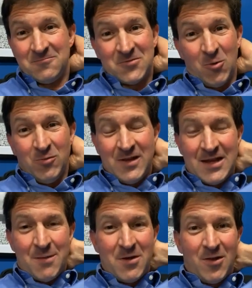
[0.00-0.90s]
don't
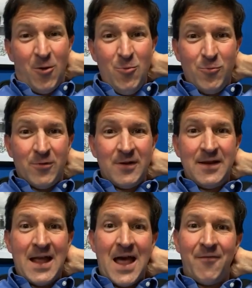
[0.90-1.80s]
think I'm alone
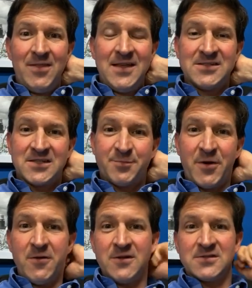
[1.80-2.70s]
in having these
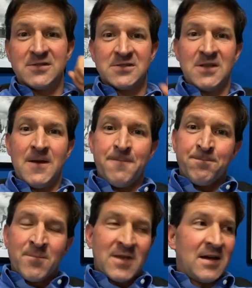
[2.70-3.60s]
experiences.
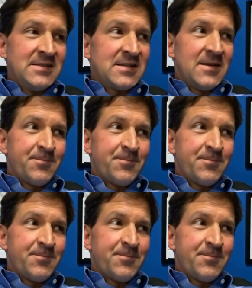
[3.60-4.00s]
Guys,